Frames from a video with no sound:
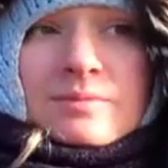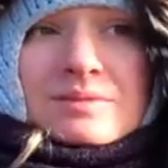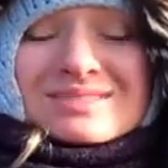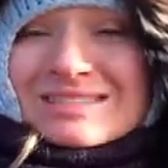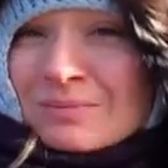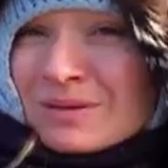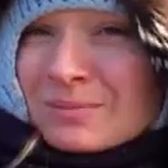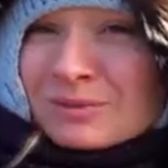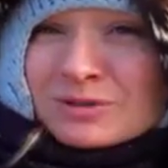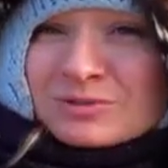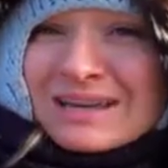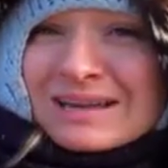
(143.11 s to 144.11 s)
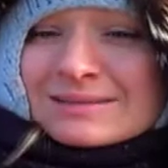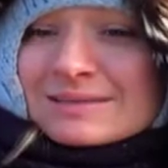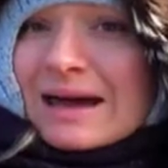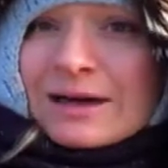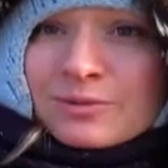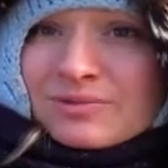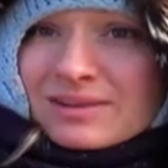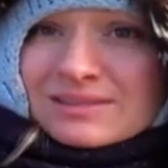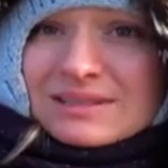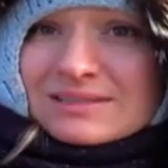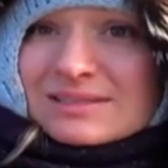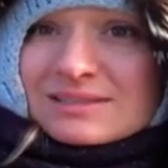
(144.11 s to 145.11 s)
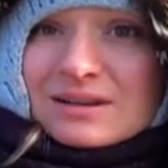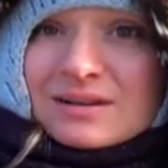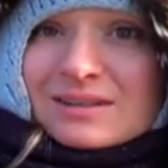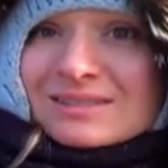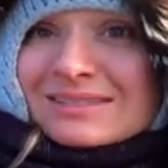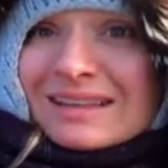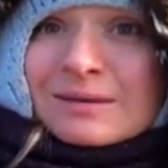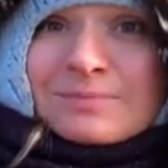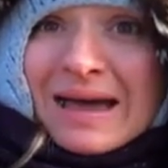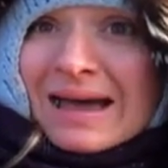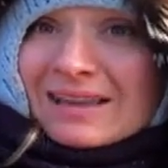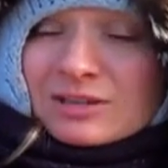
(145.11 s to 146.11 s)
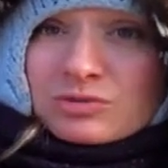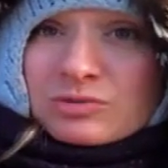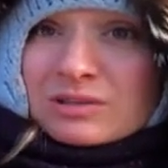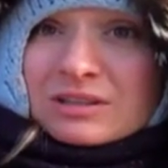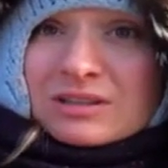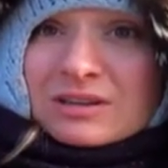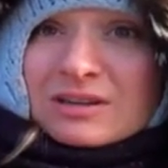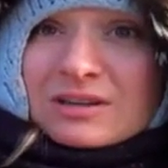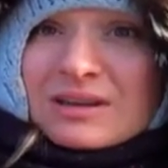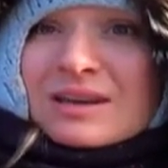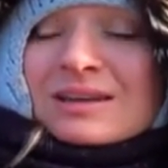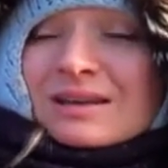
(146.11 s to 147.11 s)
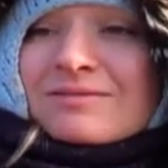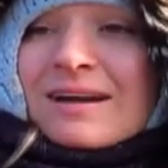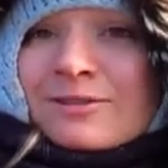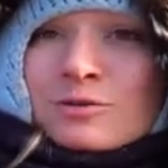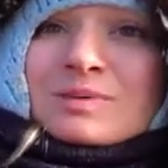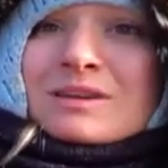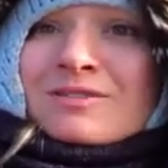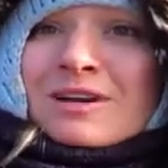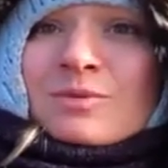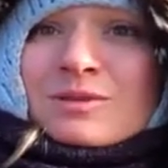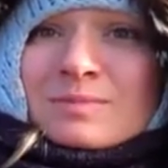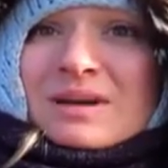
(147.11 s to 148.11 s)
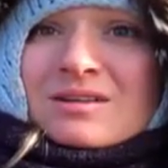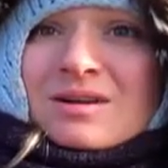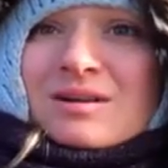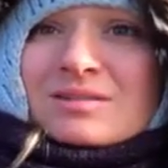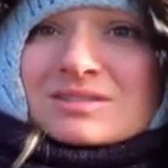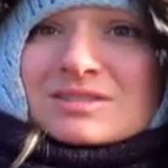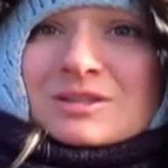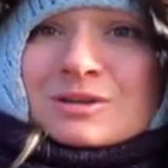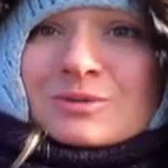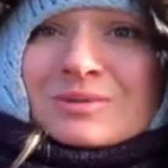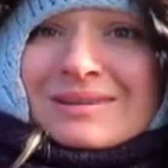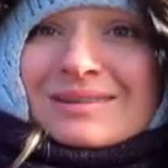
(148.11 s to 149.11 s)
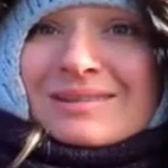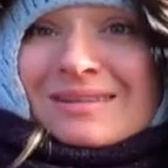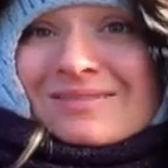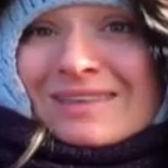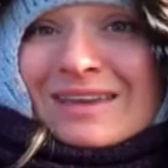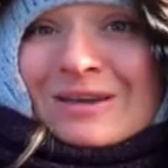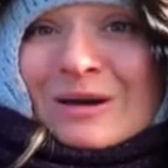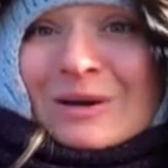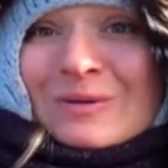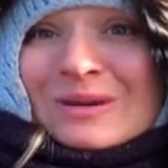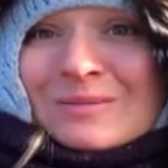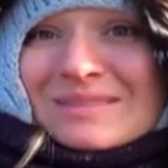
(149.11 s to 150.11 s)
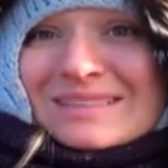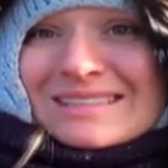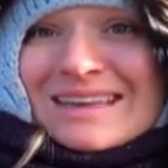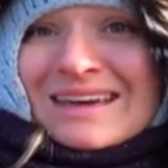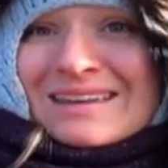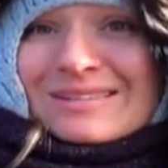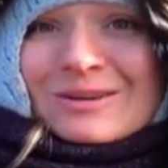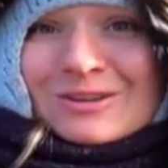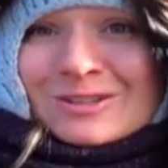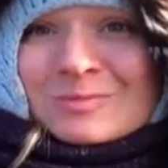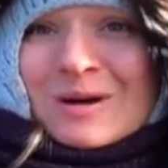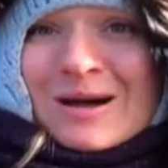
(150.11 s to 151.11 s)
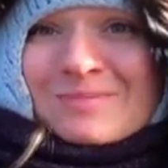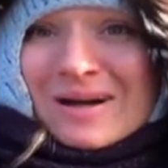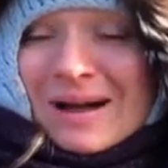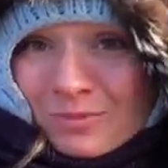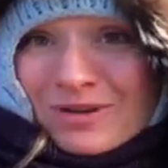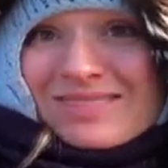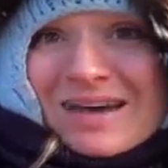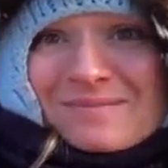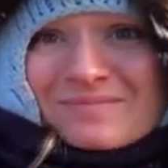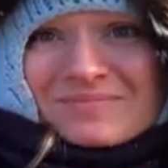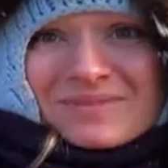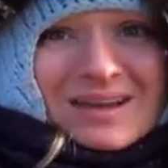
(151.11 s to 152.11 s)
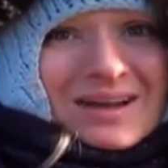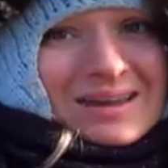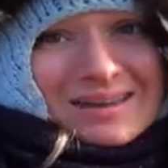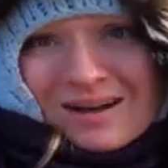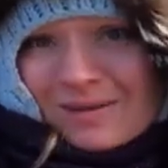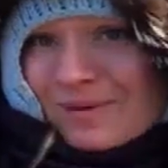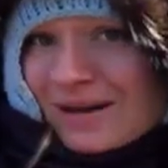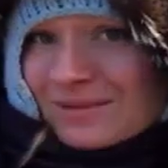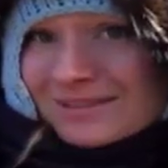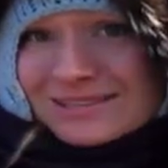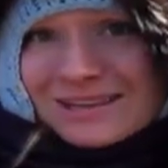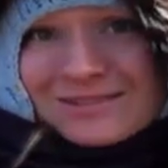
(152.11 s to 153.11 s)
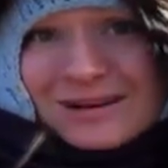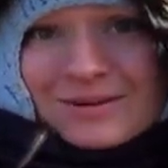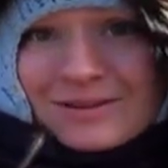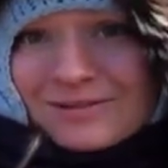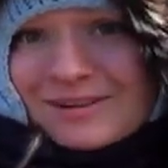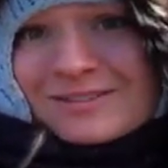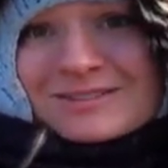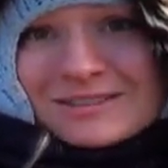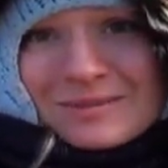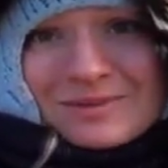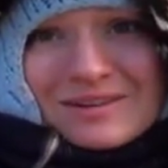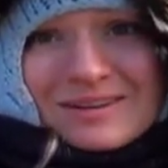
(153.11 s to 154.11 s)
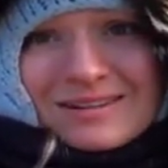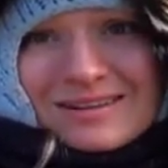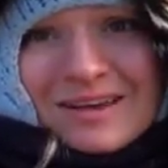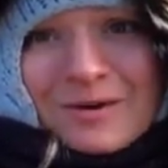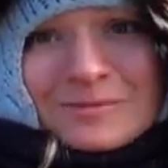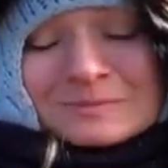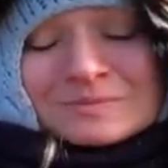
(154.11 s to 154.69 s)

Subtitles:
Some people do tents. I don't think it's necessary. A sled bag is really good, and I'd rather be right with my dogs too. And if they go when I'm in the sled and hooks pop, I'm with them. I can hop out of my sled, grab on the runners, and I'm good, you know.